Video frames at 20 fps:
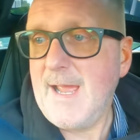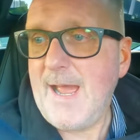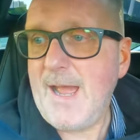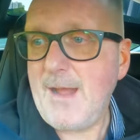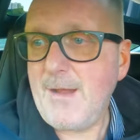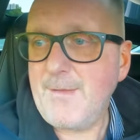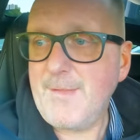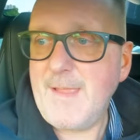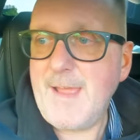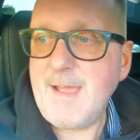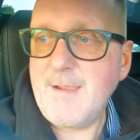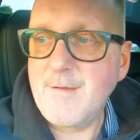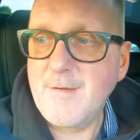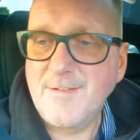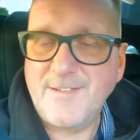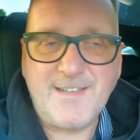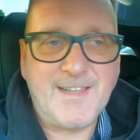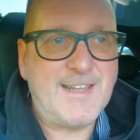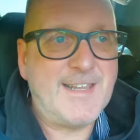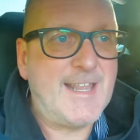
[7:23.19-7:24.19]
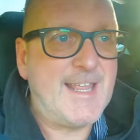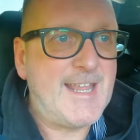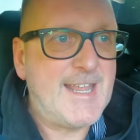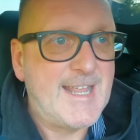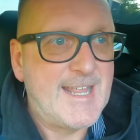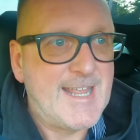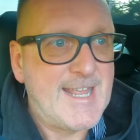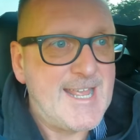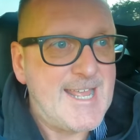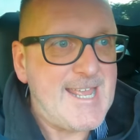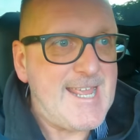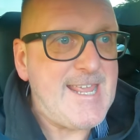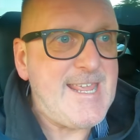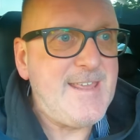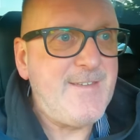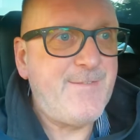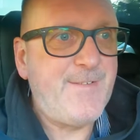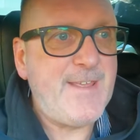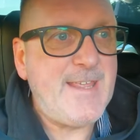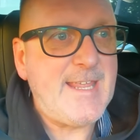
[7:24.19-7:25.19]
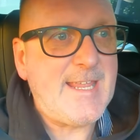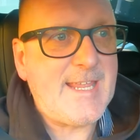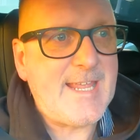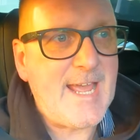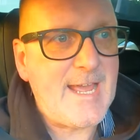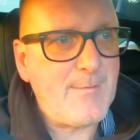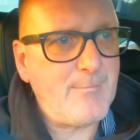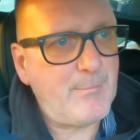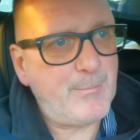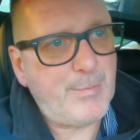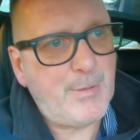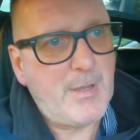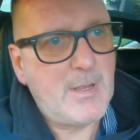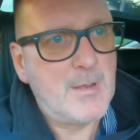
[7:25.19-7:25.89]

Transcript: out there who's in the EV camp,